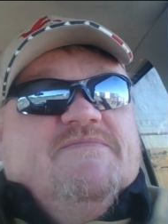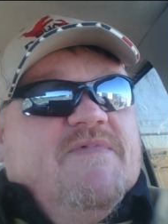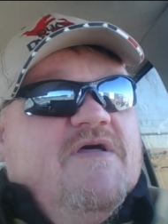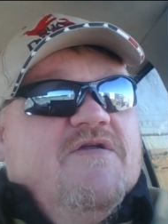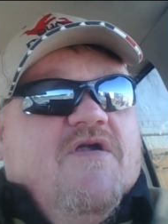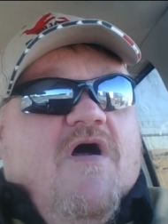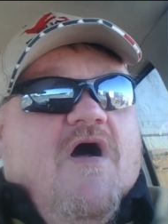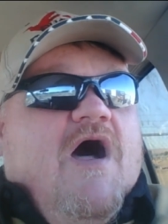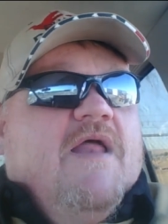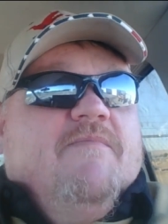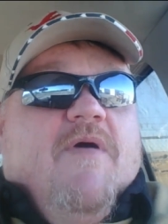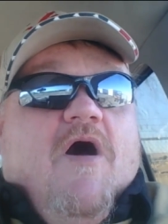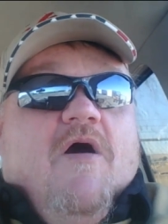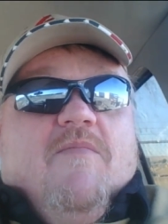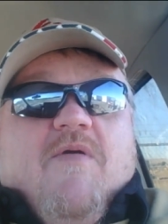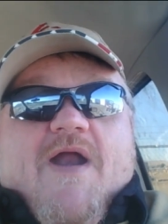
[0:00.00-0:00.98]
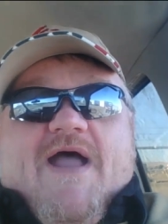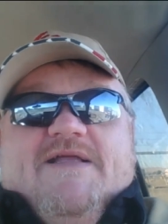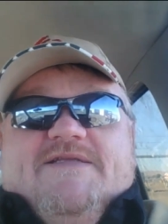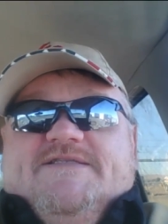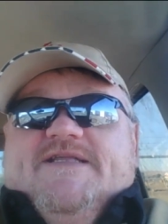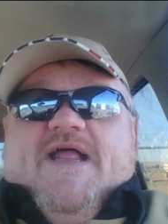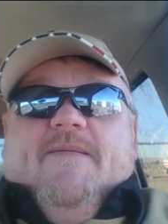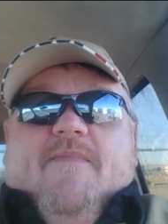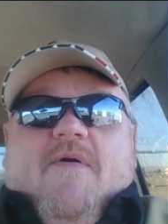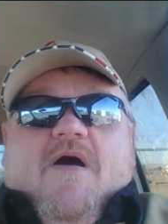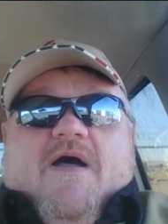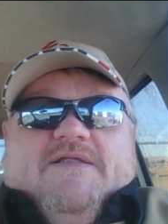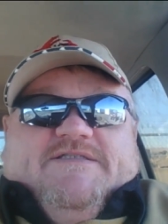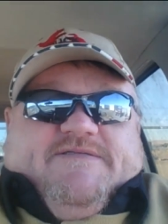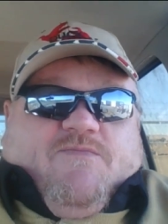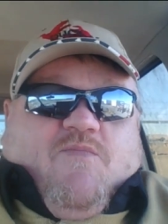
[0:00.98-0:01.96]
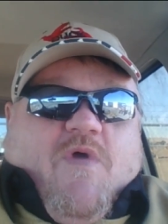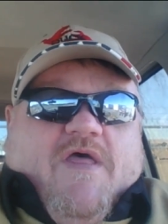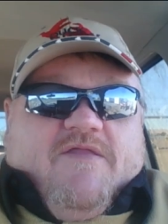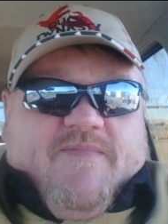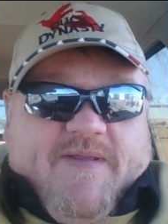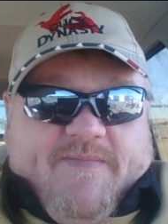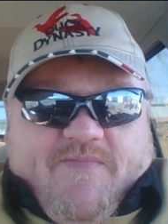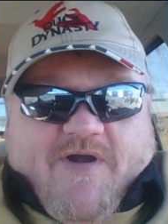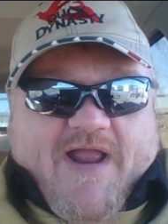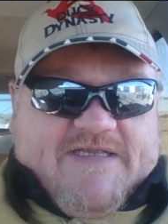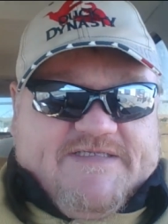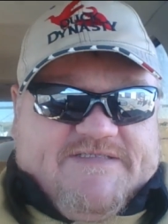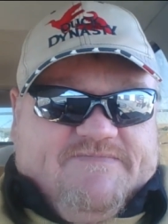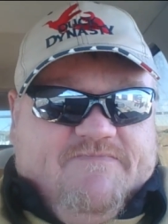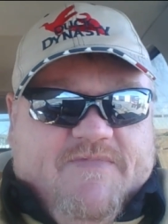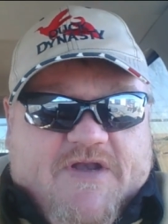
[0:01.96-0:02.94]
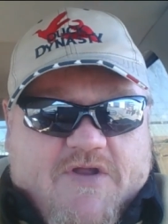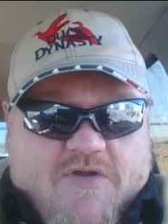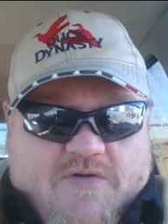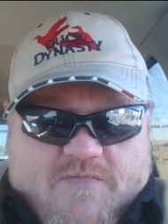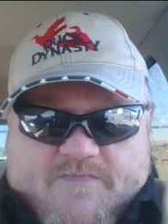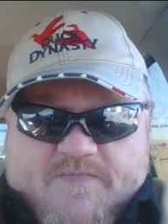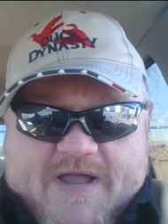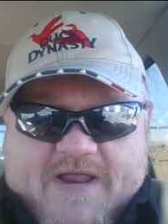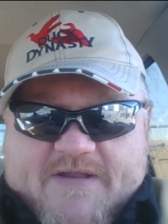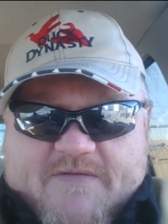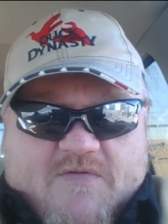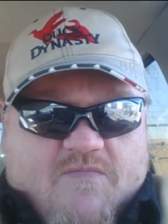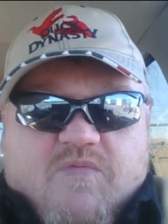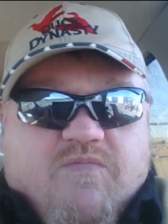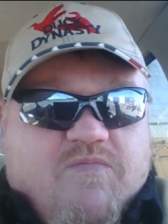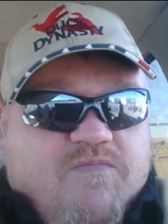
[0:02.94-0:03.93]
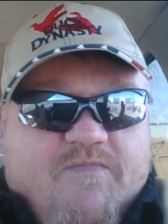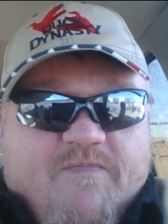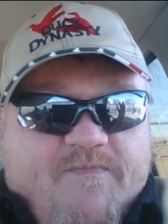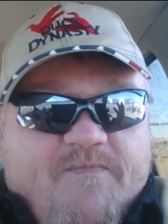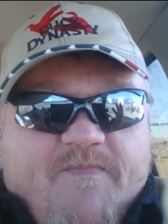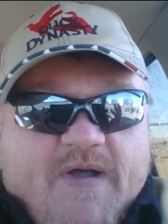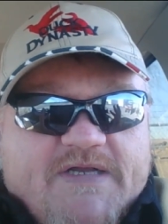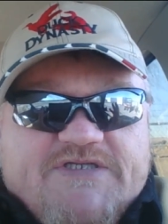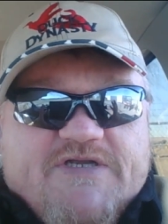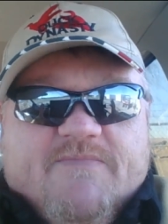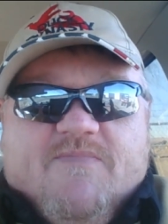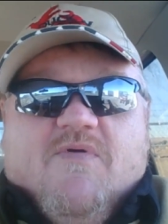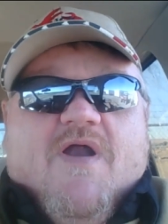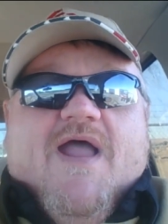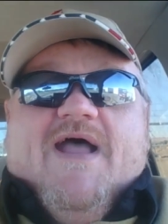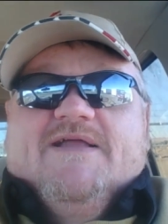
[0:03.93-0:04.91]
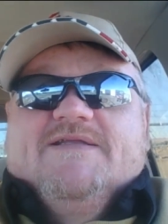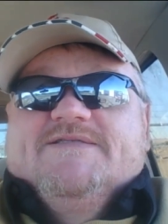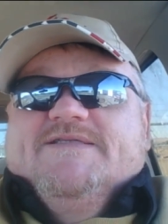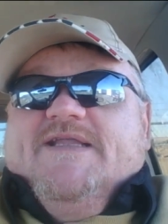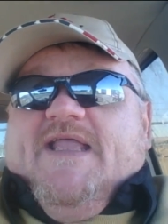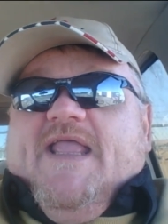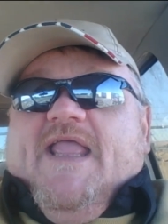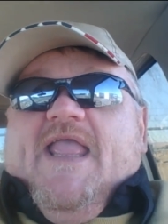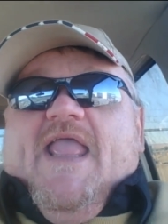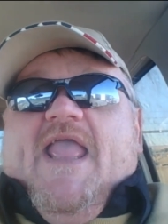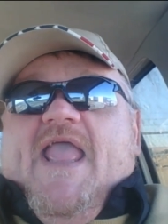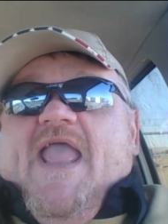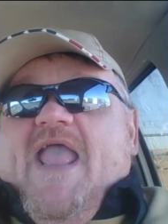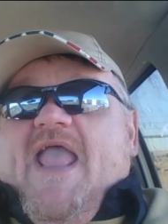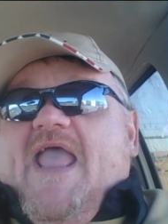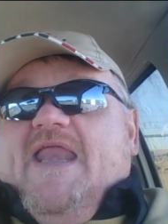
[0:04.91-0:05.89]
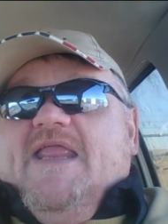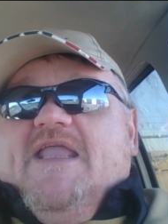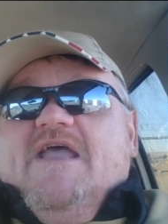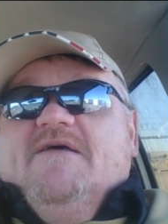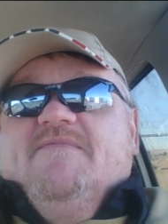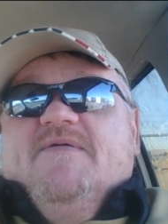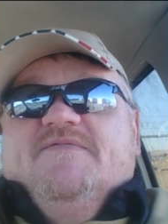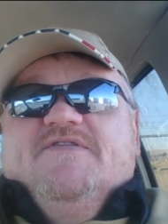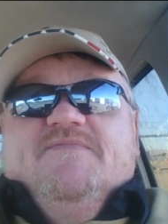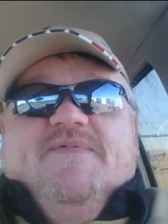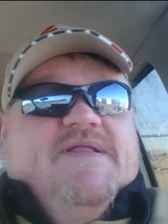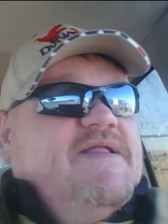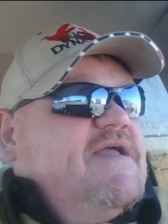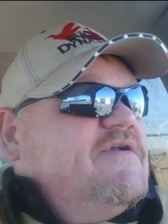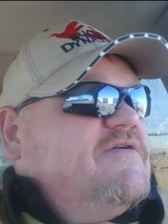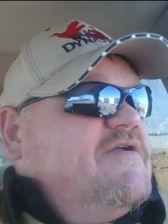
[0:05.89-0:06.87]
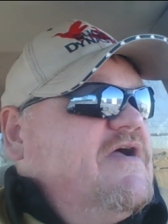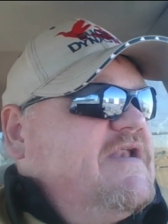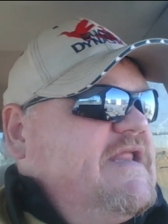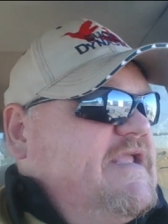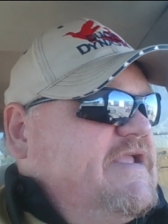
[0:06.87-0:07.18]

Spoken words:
other oddball brass that I bought, some Weatherby brass, bought a bunch of brass. And he come up to me later on,